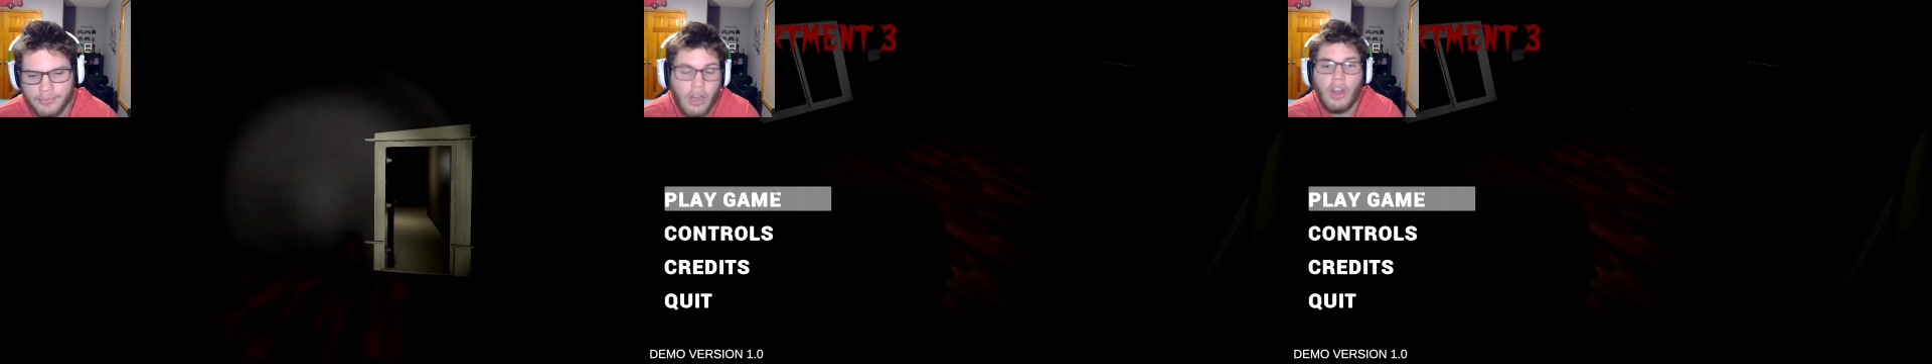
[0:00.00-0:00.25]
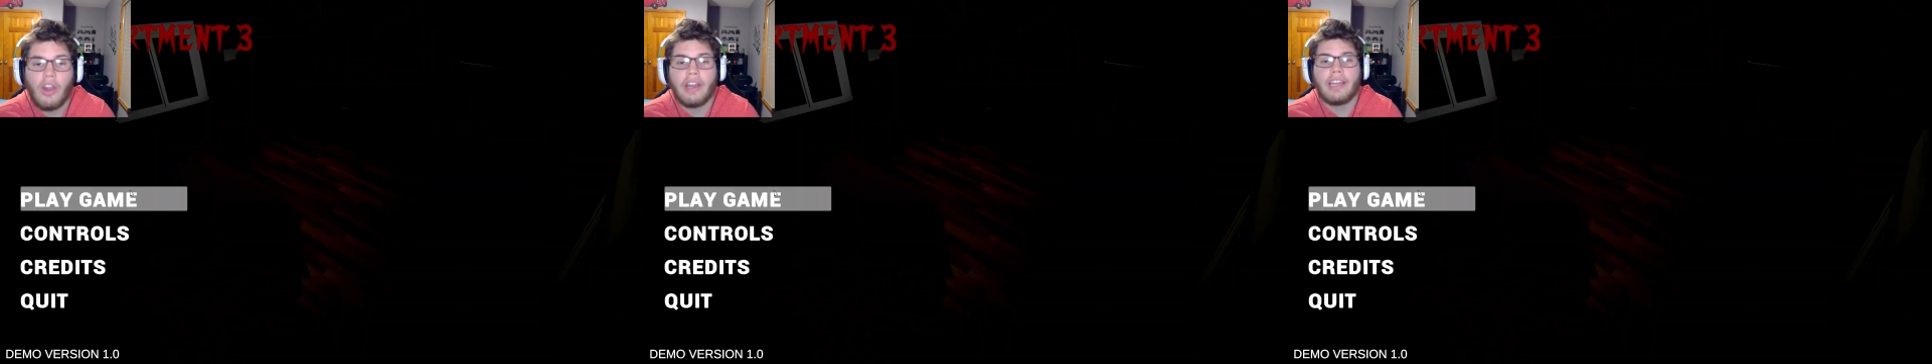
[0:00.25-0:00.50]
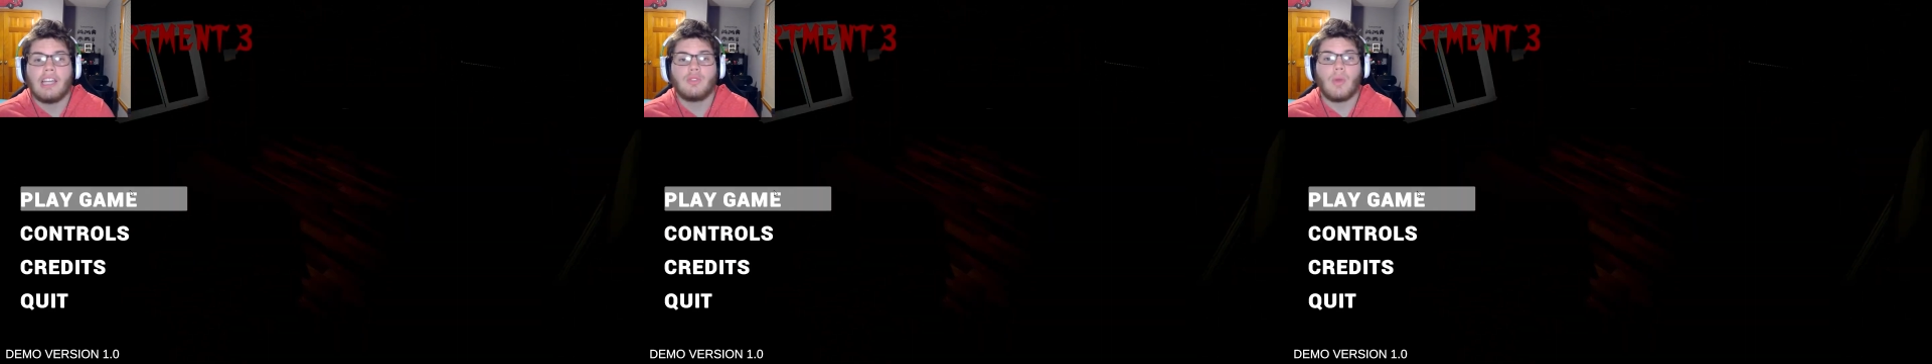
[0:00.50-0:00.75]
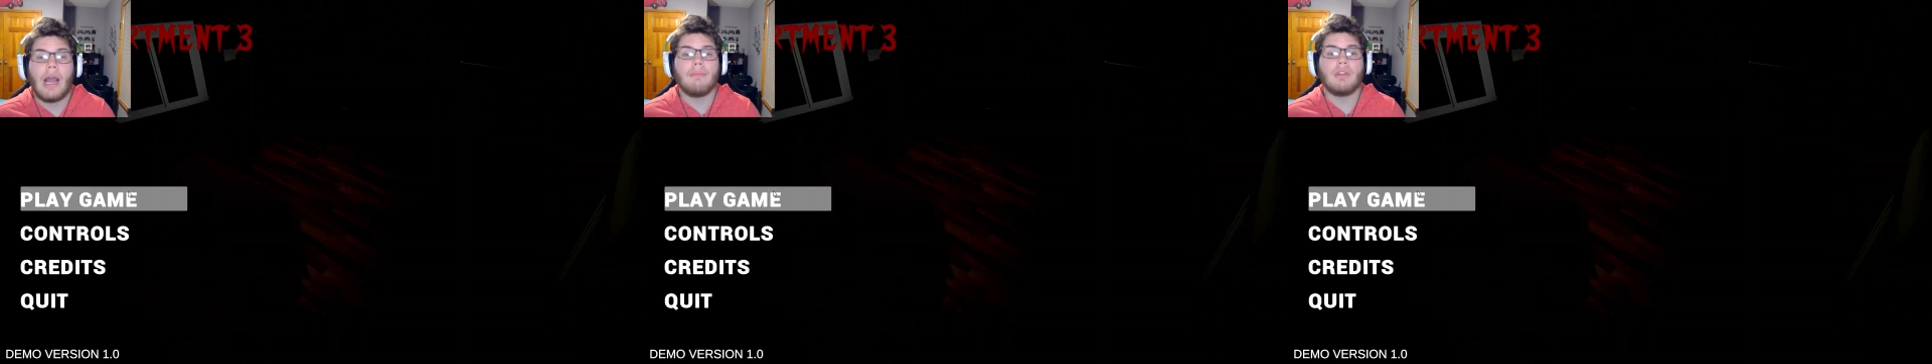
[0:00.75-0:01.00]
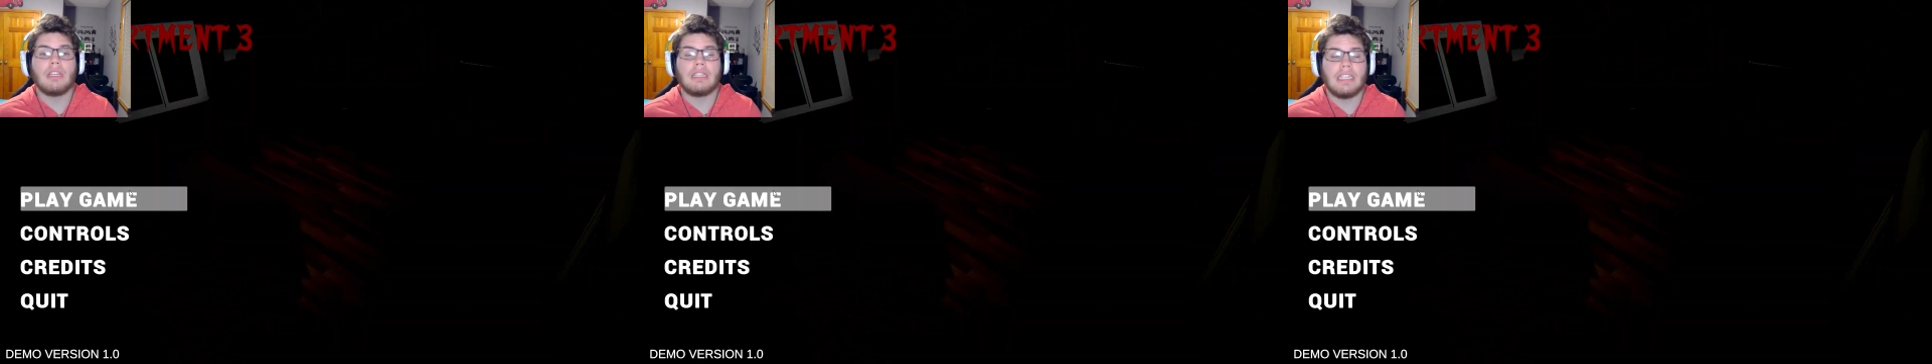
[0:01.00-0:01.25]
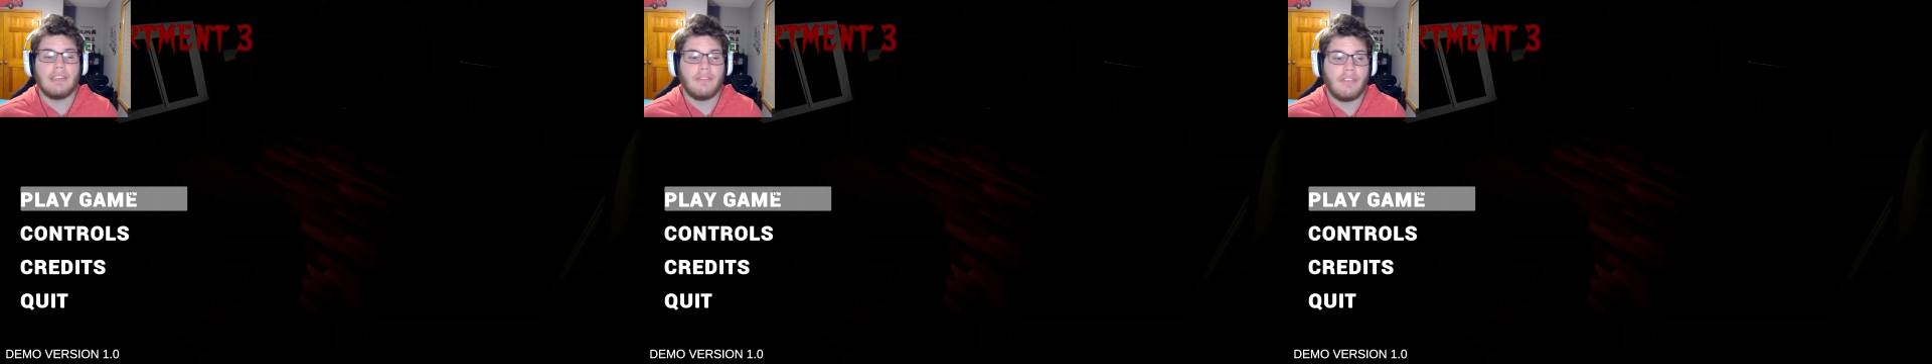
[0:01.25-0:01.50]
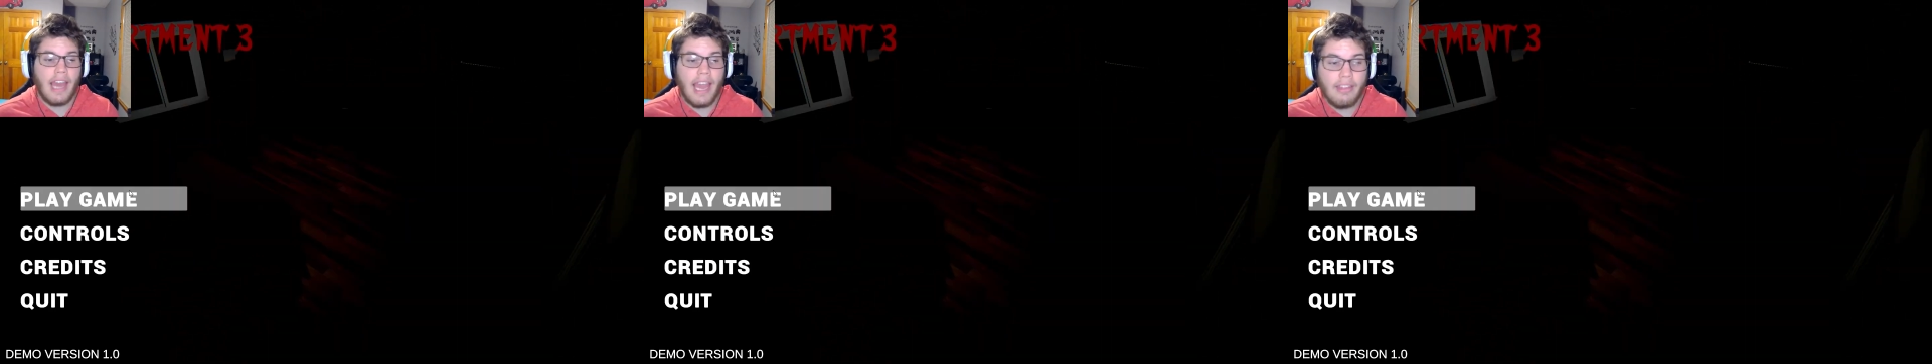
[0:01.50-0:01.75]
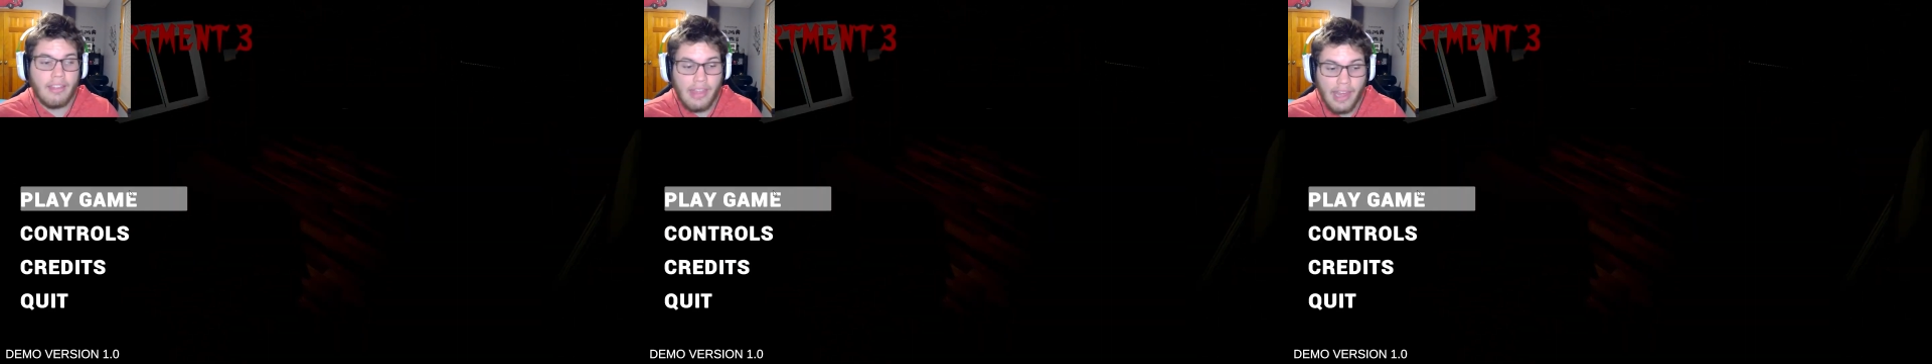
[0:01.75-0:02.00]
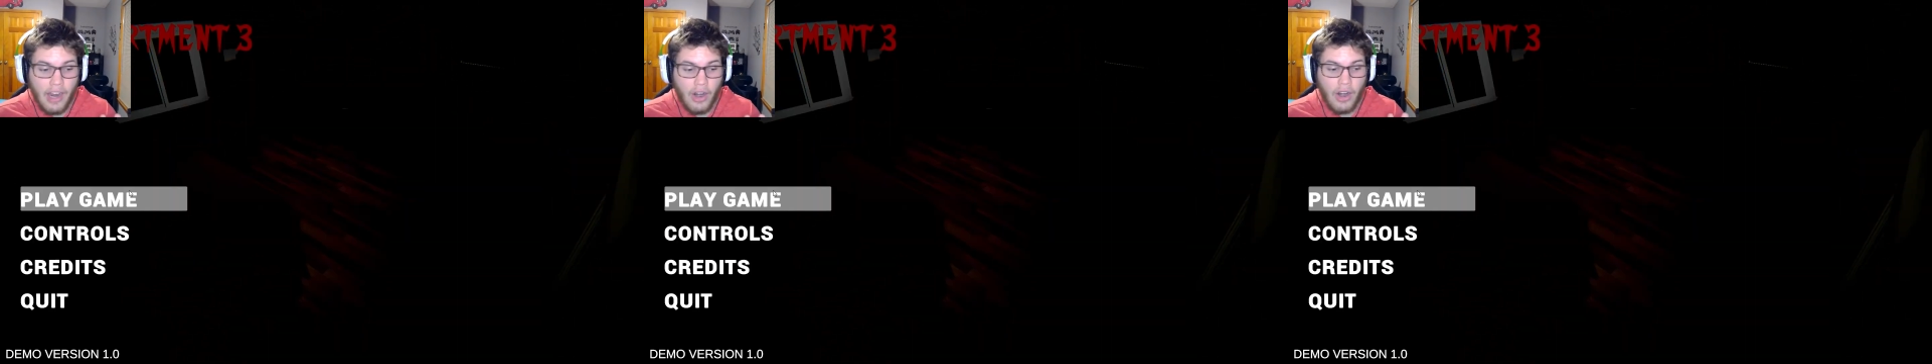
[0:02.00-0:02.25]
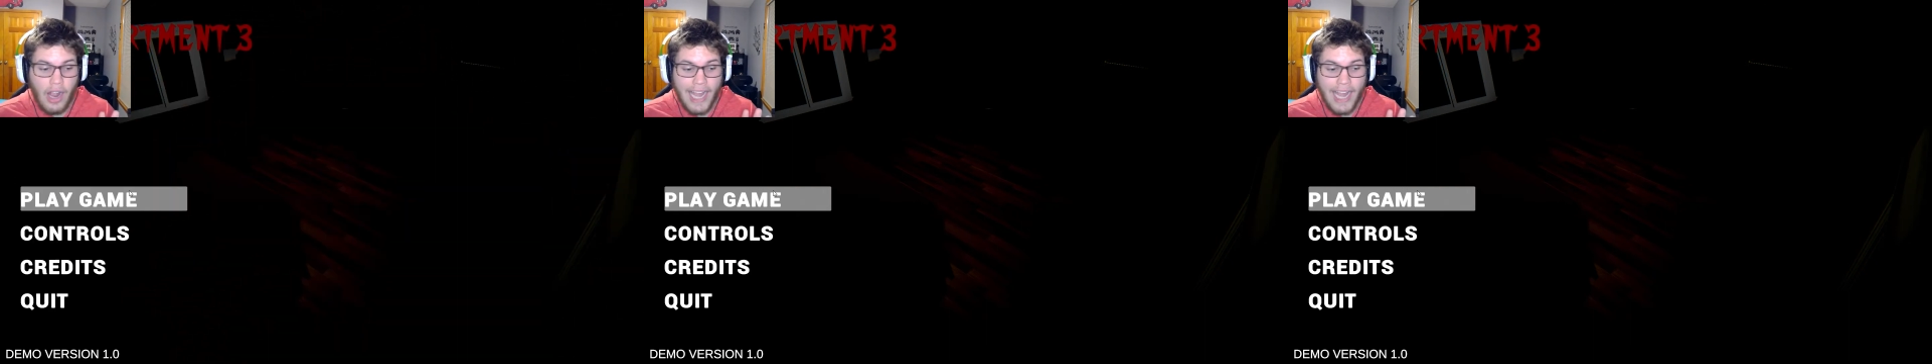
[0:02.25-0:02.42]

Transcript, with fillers: Alright, guys. Well, I'm going to leave that there.